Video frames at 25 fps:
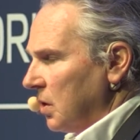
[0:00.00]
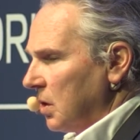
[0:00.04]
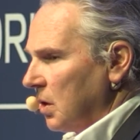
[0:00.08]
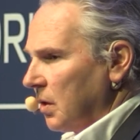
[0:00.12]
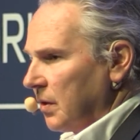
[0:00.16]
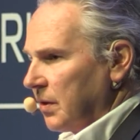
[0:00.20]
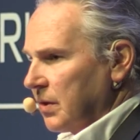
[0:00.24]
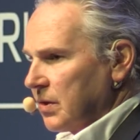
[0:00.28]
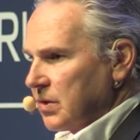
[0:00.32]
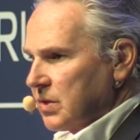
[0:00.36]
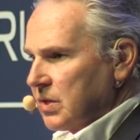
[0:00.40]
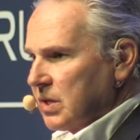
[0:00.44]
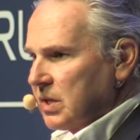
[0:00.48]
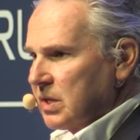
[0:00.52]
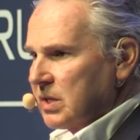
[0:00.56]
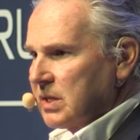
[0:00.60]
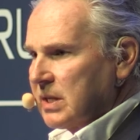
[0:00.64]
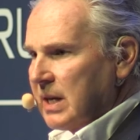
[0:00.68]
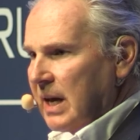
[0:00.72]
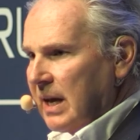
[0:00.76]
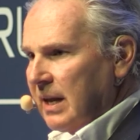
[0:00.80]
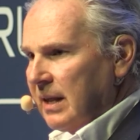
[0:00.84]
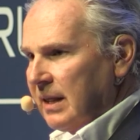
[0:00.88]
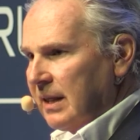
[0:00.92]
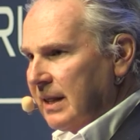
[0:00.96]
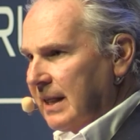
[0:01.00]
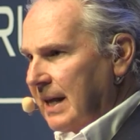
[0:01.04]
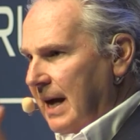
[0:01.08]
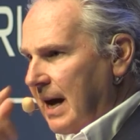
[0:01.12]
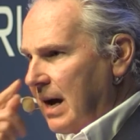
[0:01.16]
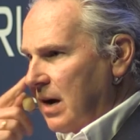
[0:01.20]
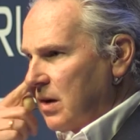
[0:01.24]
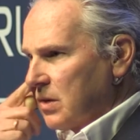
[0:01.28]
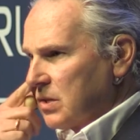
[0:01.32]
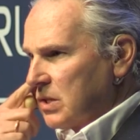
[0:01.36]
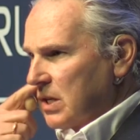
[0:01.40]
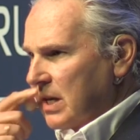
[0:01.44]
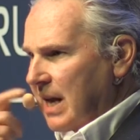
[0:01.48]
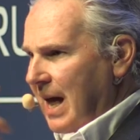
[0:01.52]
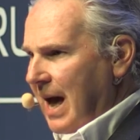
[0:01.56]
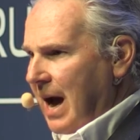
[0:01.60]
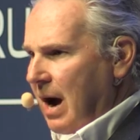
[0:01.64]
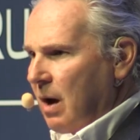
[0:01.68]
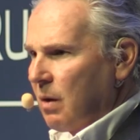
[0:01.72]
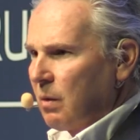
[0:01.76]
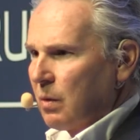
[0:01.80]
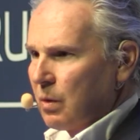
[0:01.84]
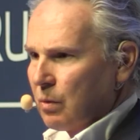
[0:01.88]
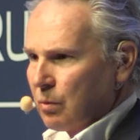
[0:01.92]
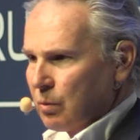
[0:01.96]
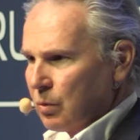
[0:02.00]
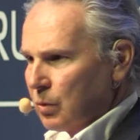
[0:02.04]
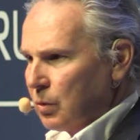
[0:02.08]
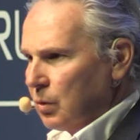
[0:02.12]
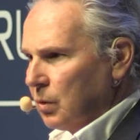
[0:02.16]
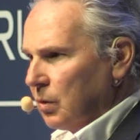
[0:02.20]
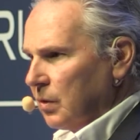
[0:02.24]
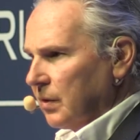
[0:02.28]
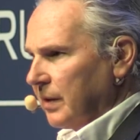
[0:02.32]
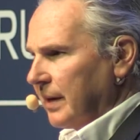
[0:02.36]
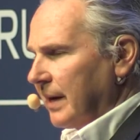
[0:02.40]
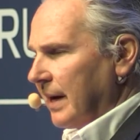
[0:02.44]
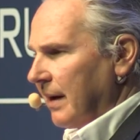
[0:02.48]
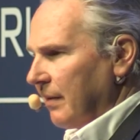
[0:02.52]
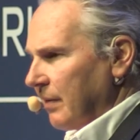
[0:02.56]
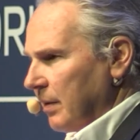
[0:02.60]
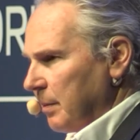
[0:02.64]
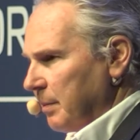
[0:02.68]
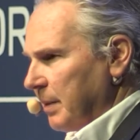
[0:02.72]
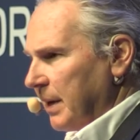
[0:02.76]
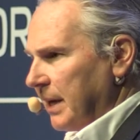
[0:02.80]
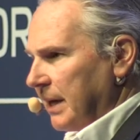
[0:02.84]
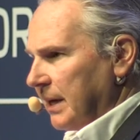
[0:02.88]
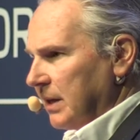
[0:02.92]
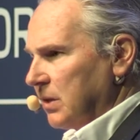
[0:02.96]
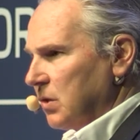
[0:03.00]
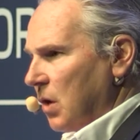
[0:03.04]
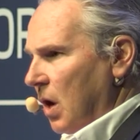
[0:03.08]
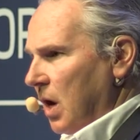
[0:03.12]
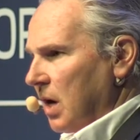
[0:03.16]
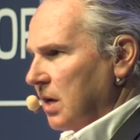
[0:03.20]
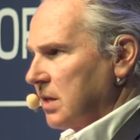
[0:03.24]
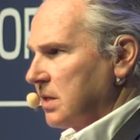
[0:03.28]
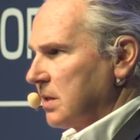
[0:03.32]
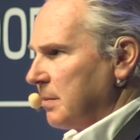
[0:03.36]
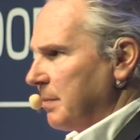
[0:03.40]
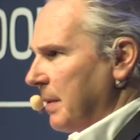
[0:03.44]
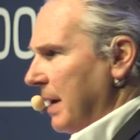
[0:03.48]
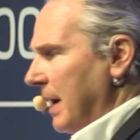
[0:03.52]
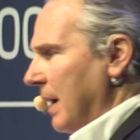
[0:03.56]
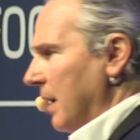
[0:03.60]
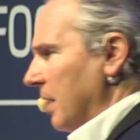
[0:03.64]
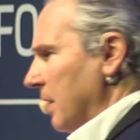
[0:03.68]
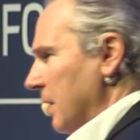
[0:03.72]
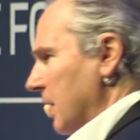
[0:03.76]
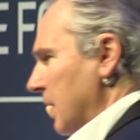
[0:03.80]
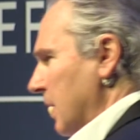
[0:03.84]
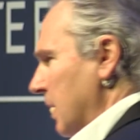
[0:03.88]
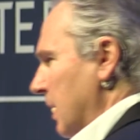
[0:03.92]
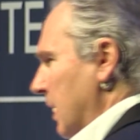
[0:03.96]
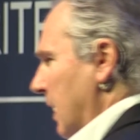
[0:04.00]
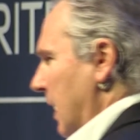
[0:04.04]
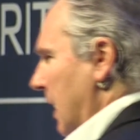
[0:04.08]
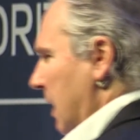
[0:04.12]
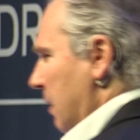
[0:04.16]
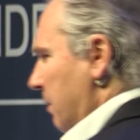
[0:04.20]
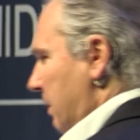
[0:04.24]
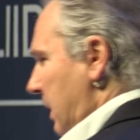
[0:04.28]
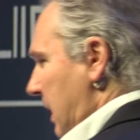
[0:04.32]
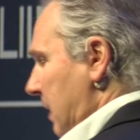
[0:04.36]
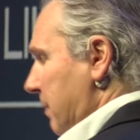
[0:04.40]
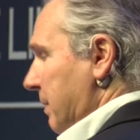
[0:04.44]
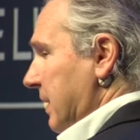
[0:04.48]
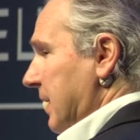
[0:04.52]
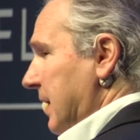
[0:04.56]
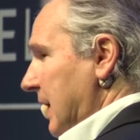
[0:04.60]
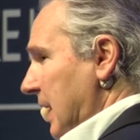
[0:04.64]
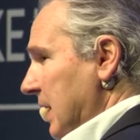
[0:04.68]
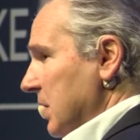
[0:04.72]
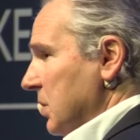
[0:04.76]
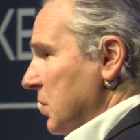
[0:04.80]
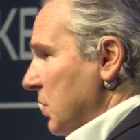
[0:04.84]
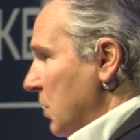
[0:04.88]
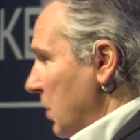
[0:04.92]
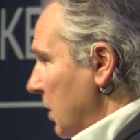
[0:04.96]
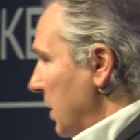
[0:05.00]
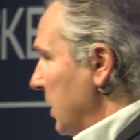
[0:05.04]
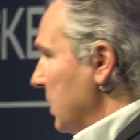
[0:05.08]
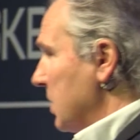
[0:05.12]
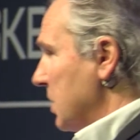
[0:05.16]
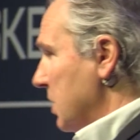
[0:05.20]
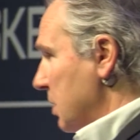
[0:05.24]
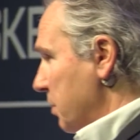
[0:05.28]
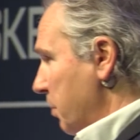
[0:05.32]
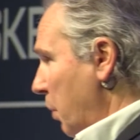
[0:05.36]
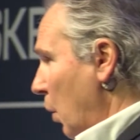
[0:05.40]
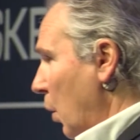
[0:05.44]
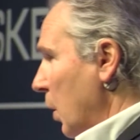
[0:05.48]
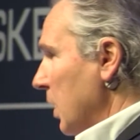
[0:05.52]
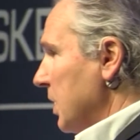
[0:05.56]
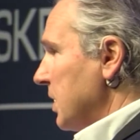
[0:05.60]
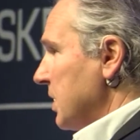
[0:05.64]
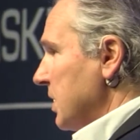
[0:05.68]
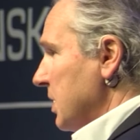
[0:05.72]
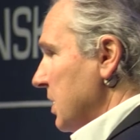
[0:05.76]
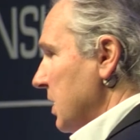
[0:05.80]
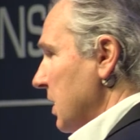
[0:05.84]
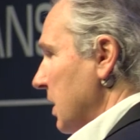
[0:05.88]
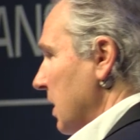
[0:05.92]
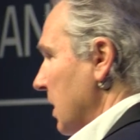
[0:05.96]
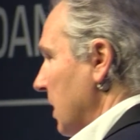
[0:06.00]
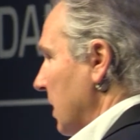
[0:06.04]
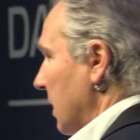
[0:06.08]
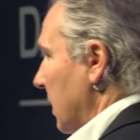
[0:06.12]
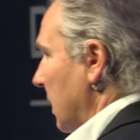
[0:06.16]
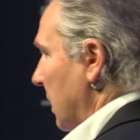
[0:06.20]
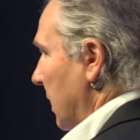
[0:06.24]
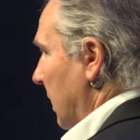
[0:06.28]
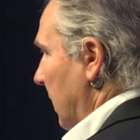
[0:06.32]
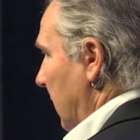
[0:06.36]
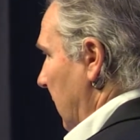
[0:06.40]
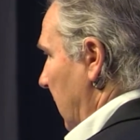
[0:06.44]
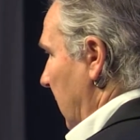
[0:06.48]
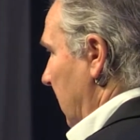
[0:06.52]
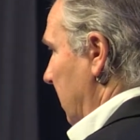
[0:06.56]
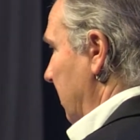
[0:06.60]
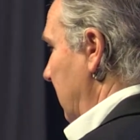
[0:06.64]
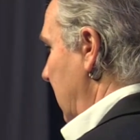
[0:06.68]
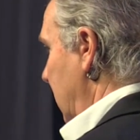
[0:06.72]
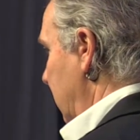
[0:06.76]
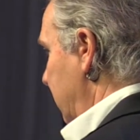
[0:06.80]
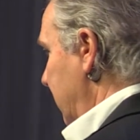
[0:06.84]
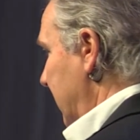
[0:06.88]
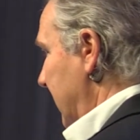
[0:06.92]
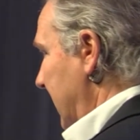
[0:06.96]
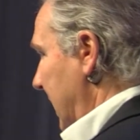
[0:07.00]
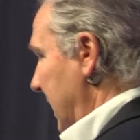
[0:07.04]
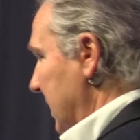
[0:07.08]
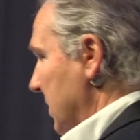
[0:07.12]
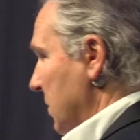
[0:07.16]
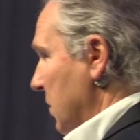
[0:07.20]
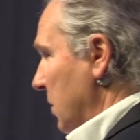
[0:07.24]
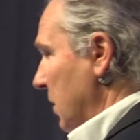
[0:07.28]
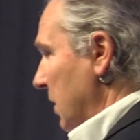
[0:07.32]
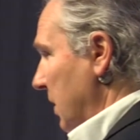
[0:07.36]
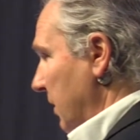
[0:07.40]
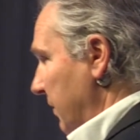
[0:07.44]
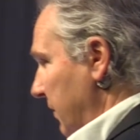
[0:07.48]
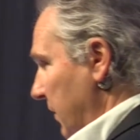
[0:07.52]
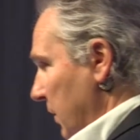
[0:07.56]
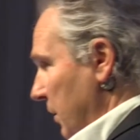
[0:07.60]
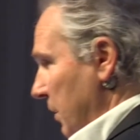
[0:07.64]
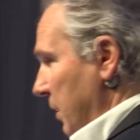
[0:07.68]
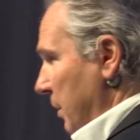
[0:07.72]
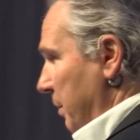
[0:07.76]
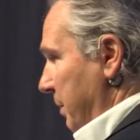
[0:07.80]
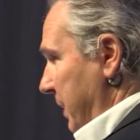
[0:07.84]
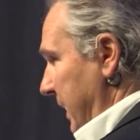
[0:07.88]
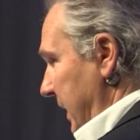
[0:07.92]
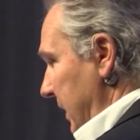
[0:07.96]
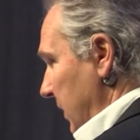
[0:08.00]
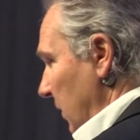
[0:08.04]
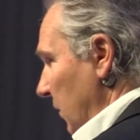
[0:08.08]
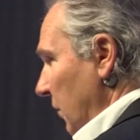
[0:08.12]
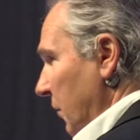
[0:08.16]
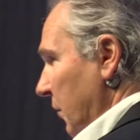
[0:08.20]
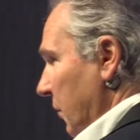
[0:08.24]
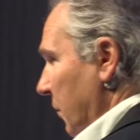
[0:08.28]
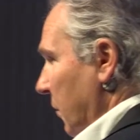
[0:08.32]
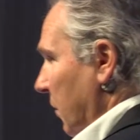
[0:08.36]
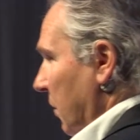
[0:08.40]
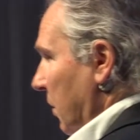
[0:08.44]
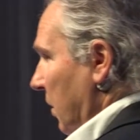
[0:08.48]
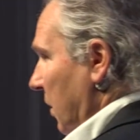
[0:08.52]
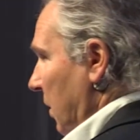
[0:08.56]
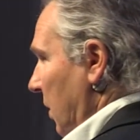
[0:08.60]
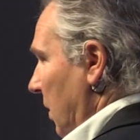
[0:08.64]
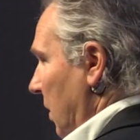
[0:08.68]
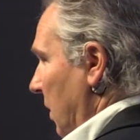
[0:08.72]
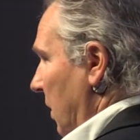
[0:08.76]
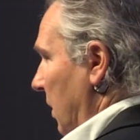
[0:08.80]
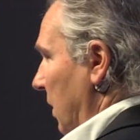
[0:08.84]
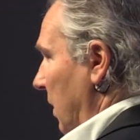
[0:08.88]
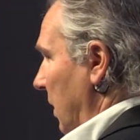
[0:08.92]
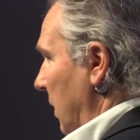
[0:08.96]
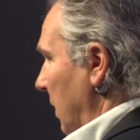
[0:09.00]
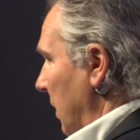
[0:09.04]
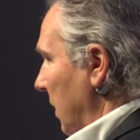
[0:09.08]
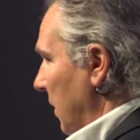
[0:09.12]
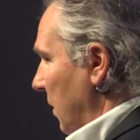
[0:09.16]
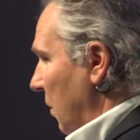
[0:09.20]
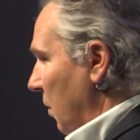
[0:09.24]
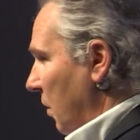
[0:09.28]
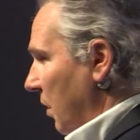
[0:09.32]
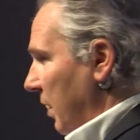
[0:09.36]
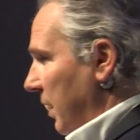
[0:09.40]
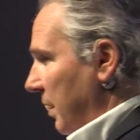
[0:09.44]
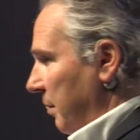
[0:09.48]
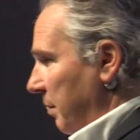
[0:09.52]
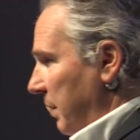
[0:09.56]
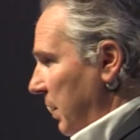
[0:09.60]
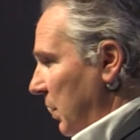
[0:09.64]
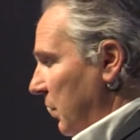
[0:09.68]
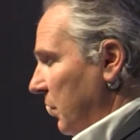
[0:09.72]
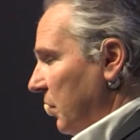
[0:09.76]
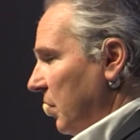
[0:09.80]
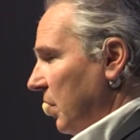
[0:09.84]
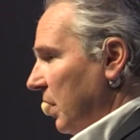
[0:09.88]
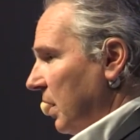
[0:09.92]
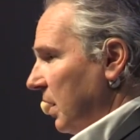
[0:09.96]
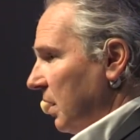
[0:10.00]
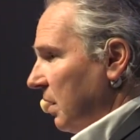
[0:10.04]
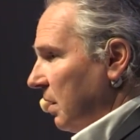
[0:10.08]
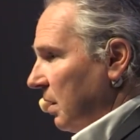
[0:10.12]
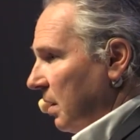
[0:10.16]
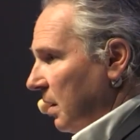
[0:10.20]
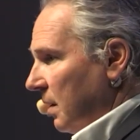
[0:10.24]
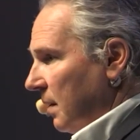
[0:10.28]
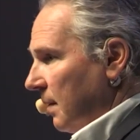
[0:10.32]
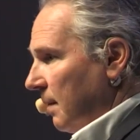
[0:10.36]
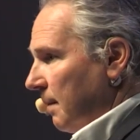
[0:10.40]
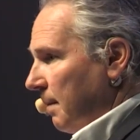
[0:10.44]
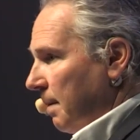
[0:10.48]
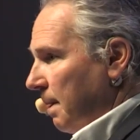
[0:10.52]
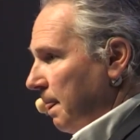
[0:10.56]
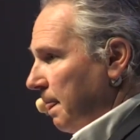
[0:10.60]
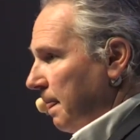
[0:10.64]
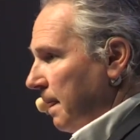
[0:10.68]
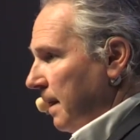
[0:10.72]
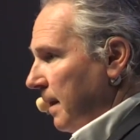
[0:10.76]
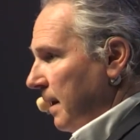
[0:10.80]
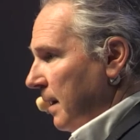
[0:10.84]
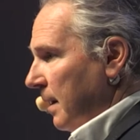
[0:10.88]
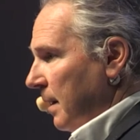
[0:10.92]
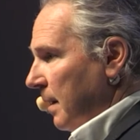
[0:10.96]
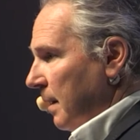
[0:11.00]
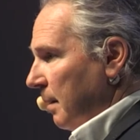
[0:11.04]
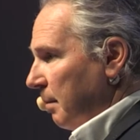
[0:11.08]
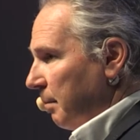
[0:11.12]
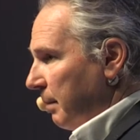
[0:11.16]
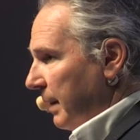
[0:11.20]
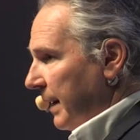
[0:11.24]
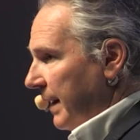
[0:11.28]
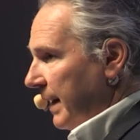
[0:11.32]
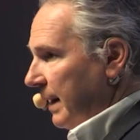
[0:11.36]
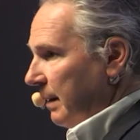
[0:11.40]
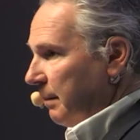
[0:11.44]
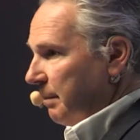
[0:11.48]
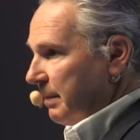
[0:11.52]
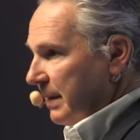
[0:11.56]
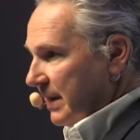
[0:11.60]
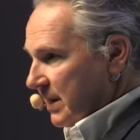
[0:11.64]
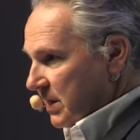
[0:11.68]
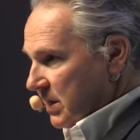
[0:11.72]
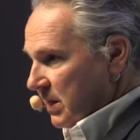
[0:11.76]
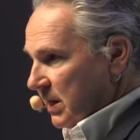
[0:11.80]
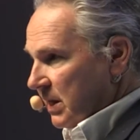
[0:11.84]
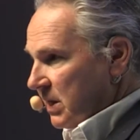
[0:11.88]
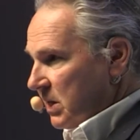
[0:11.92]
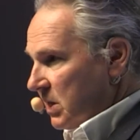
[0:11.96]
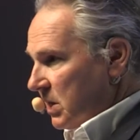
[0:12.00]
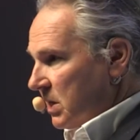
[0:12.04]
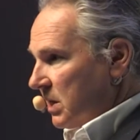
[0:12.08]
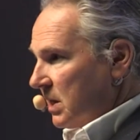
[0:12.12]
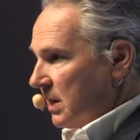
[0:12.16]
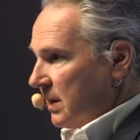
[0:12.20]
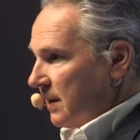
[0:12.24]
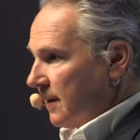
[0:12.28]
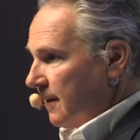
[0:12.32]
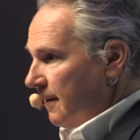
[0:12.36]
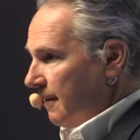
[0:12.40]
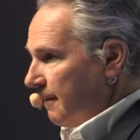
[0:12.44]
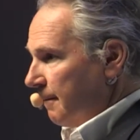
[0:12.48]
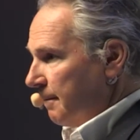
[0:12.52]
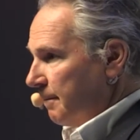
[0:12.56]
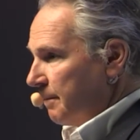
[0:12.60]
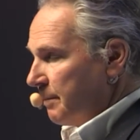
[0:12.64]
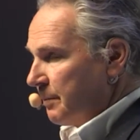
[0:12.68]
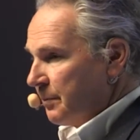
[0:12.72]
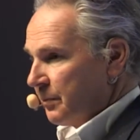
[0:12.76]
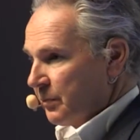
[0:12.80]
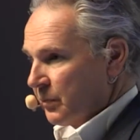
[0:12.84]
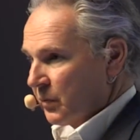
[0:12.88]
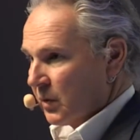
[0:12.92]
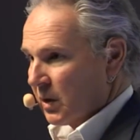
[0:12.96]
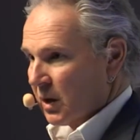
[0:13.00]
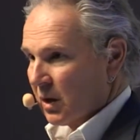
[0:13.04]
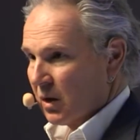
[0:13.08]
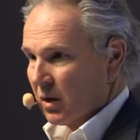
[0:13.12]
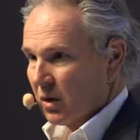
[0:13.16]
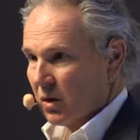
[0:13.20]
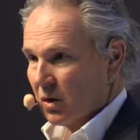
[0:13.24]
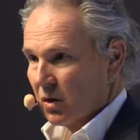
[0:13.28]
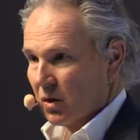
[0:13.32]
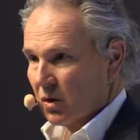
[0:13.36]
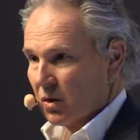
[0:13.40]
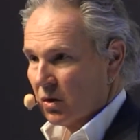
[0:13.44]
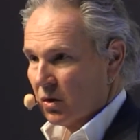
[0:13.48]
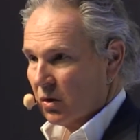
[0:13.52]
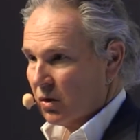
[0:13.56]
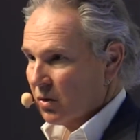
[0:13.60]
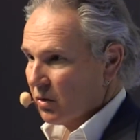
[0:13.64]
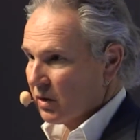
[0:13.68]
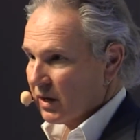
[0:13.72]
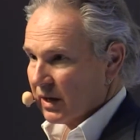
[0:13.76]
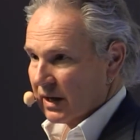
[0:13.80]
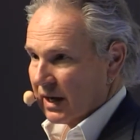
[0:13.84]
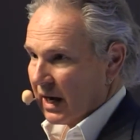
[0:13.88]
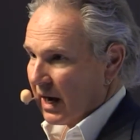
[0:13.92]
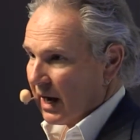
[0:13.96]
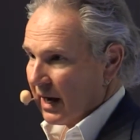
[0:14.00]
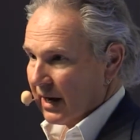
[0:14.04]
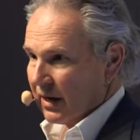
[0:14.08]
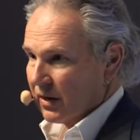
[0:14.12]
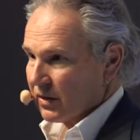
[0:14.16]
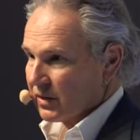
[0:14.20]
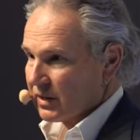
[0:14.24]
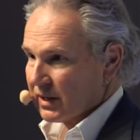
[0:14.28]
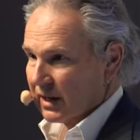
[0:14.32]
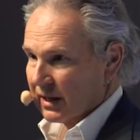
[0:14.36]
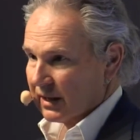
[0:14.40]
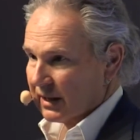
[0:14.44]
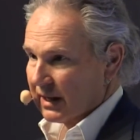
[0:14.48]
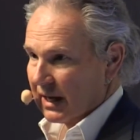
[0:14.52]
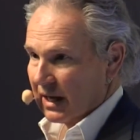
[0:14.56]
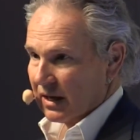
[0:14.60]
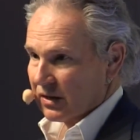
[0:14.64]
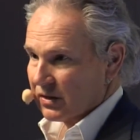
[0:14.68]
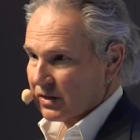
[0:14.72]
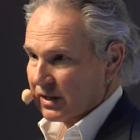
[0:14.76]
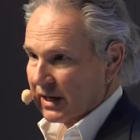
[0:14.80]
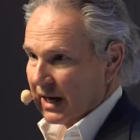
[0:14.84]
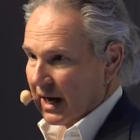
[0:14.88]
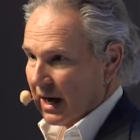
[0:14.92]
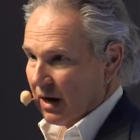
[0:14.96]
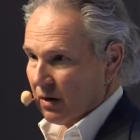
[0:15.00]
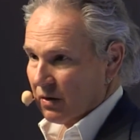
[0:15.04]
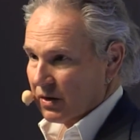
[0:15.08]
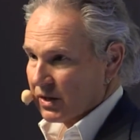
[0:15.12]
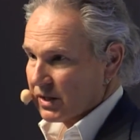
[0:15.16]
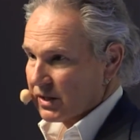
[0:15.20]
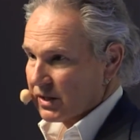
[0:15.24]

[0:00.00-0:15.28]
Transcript: There's this 10,000 hour rule that everybody talks about. And maybe that's good in sports, and maybe that's good if you're the Beatles or in music. But in business, you can hire 10,000 hours